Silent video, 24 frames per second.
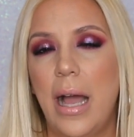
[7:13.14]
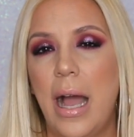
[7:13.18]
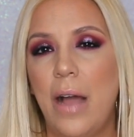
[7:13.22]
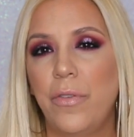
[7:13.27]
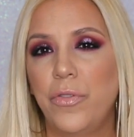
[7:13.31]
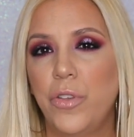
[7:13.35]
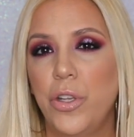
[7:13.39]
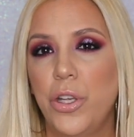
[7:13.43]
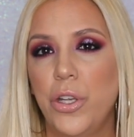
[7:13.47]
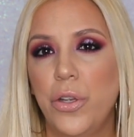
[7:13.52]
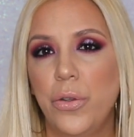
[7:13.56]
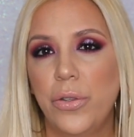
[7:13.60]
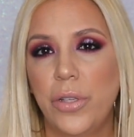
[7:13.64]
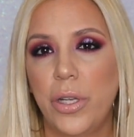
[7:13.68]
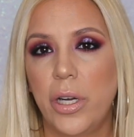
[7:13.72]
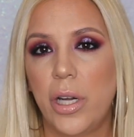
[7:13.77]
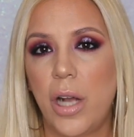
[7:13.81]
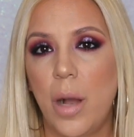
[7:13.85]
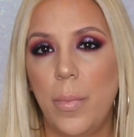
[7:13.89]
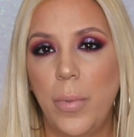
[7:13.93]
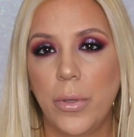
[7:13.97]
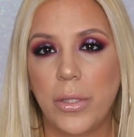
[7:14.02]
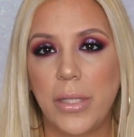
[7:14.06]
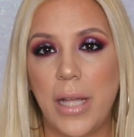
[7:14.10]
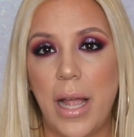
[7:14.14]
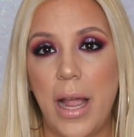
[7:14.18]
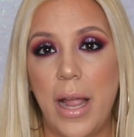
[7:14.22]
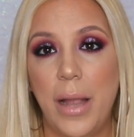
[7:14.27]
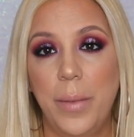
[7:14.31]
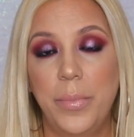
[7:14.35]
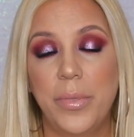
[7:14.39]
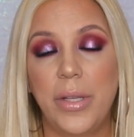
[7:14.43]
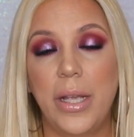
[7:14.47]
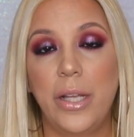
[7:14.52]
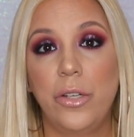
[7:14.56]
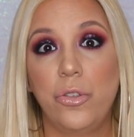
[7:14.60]
after you use it a couple
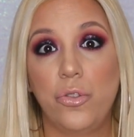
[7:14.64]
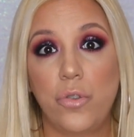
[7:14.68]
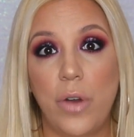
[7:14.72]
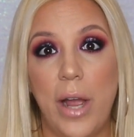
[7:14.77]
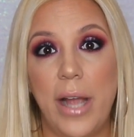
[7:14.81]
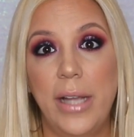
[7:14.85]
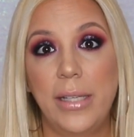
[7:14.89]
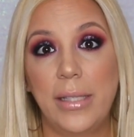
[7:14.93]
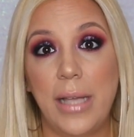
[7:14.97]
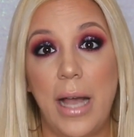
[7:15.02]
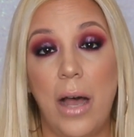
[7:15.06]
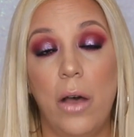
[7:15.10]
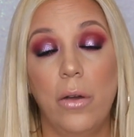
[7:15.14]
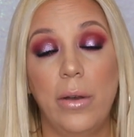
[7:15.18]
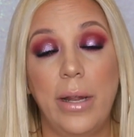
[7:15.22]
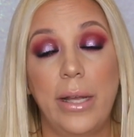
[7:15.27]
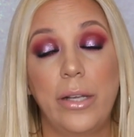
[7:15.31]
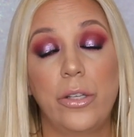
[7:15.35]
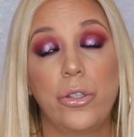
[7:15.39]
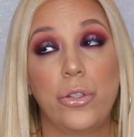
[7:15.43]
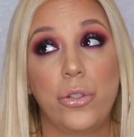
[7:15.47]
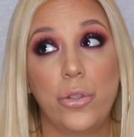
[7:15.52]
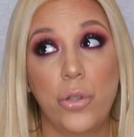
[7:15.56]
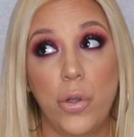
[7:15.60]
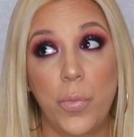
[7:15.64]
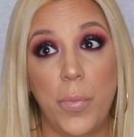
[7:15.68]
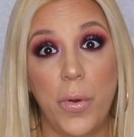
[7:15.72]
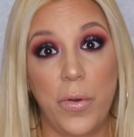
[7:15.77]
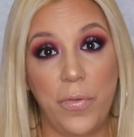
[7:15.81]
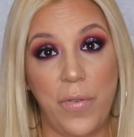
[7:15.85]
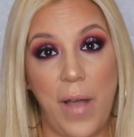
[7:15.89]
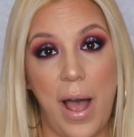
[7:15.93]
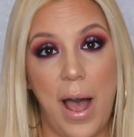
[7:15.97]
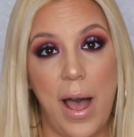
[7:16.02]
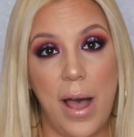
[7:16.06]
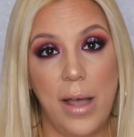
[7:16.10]
times, it dries out like super
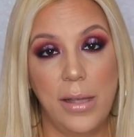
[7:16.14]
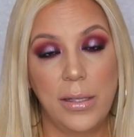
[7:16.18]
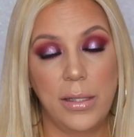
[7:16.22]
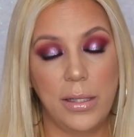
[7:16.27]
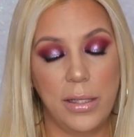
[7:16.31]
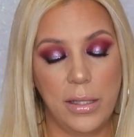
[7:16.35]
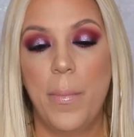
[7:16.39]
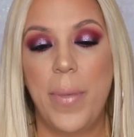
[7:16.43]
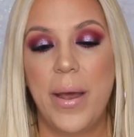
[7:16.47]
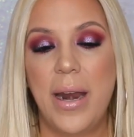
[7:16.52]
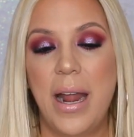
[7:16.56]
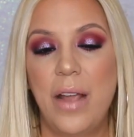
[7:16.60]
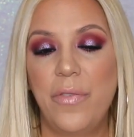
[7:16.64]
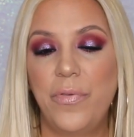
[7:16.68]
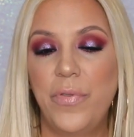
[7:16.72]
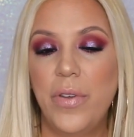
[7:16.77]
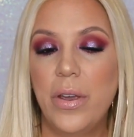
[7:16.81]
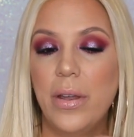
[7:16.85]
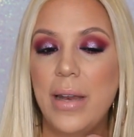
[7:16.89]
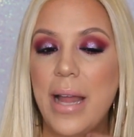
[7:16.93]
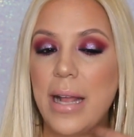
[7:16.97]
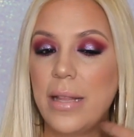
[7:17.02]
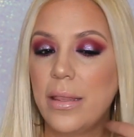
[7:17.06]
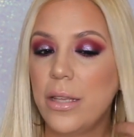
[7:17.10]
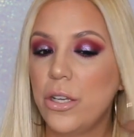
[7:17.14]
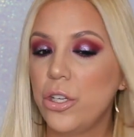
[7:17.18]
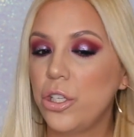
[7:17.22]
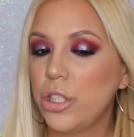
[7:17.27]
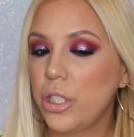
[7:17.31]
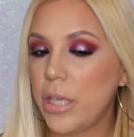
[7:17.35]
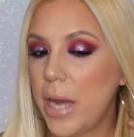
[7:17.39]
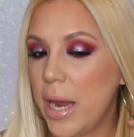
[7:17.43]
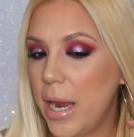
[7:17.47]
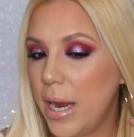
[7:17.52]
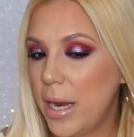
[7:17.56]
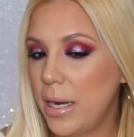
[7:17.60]
fast. But I feel like the
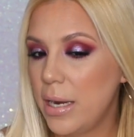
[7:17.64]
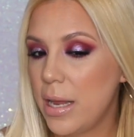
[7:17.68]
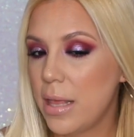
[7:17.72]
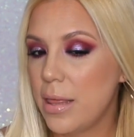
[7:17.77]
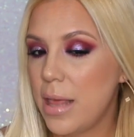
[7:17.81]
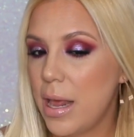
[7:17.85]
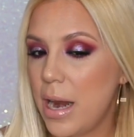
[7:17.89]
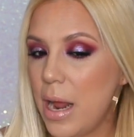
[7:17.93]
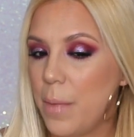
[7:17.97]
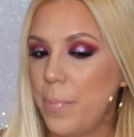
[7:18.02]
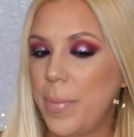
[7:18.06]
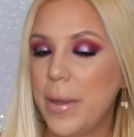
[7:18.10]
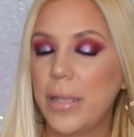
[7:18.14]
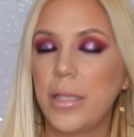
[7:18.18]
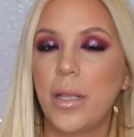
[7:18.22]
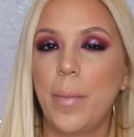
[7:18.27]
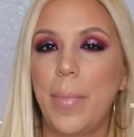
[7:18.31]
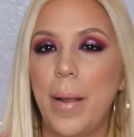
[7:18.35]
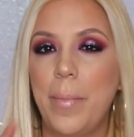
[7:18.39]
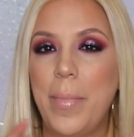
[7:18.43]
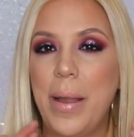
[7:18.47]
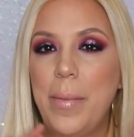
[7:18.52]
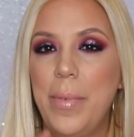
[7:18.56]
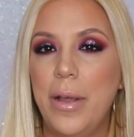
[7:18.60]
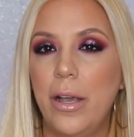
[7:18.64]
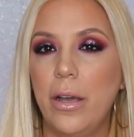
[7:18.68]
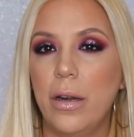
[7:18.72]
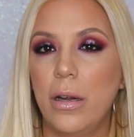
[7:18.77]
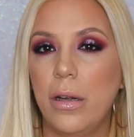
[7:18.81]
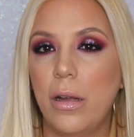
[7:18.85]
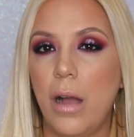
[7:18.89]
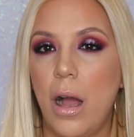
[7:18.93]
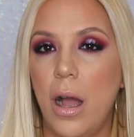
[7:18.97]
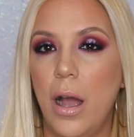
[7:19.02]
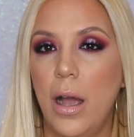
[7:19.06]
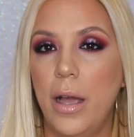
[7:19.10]
shade that I picked up, I maybe could
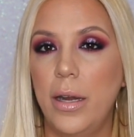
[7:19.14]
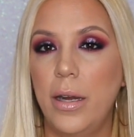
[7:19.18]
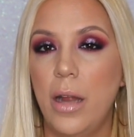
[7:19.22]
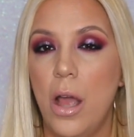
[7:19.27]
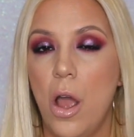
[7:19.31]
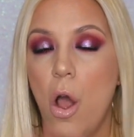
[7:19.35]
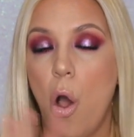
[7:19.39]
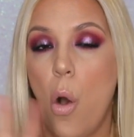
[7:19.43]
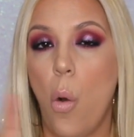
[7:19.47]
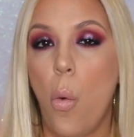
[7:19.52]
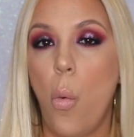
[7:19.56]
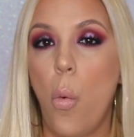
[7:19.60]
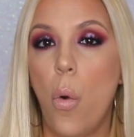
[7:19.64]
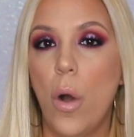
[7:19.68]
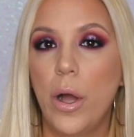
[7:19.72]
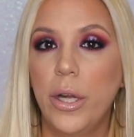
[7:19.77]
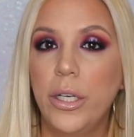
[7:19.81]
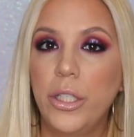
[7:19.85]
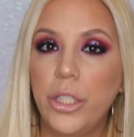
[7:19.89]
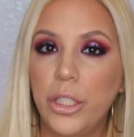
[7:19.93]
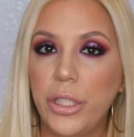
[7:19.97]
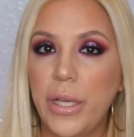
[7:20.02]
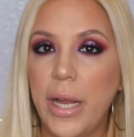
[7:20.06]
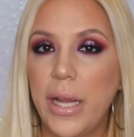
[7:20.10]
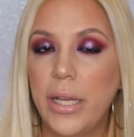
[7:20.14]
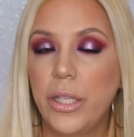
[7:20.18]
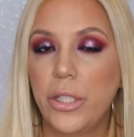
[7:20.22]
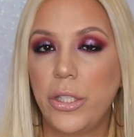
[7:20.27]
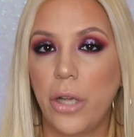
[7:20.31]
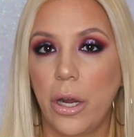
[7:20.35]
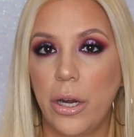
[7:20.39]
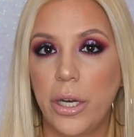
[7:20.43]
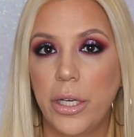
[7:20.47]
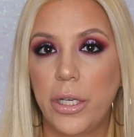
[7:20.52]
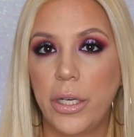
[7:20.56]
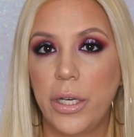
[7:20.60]
have gone 1 shade
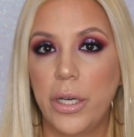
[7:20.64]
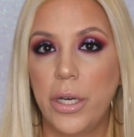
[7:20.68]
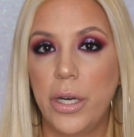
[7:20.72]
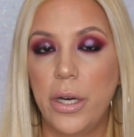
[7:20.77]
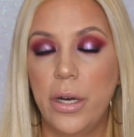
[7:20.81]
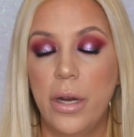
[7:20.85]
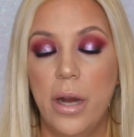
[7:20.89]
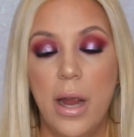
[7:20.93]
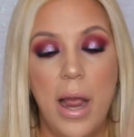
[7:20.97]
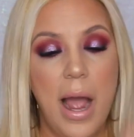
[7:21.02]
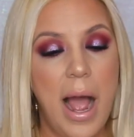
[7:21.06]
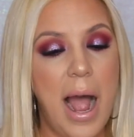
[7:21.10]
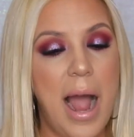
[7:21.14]
darker.